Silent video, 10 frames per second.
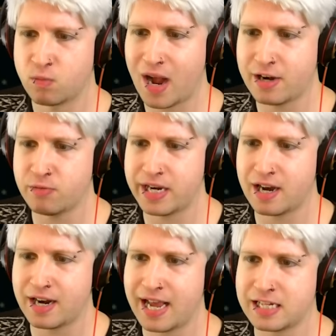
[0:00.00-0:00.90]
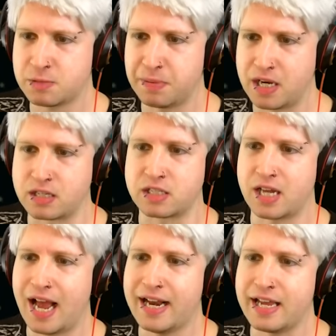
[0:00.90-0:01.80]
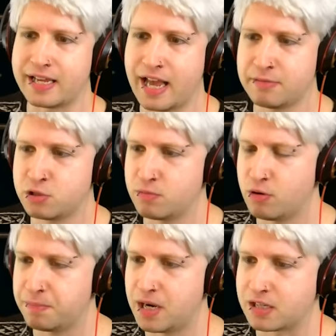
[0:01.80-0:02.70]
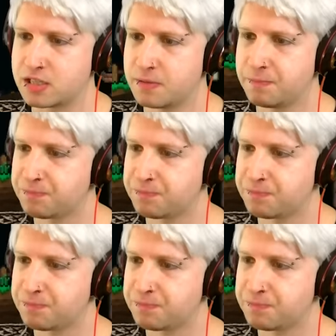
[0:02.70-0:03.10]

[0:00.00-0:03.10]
Why do we not has bugs? I need to capture more bugs.